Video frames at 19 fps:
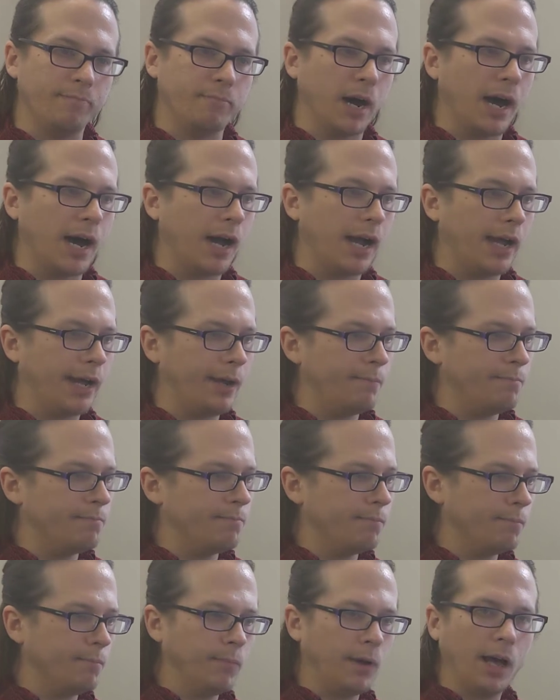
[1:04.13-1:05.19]
buy
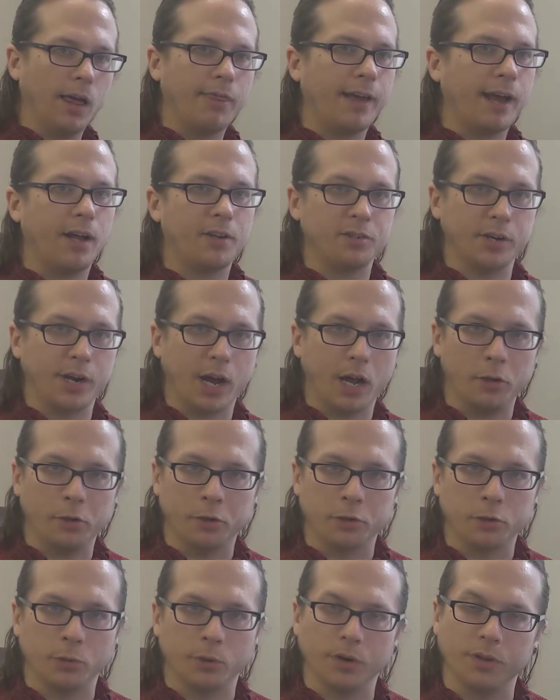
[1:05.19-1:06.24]

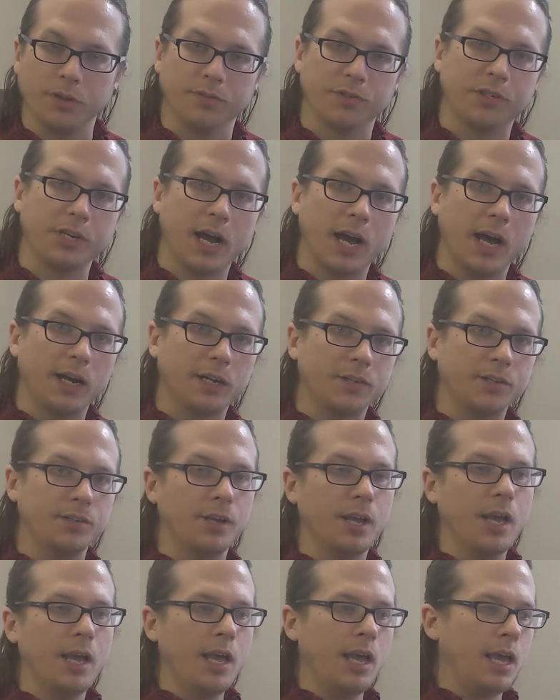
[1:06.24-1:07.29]
$1,000 worth of
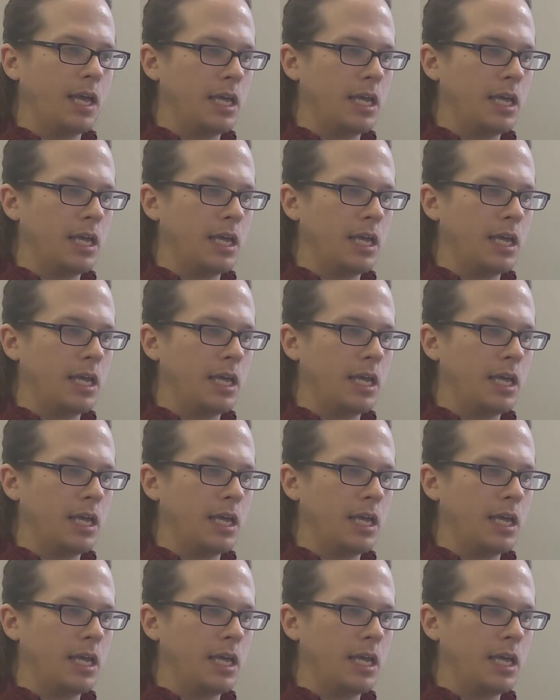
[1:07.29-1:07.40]
stocks,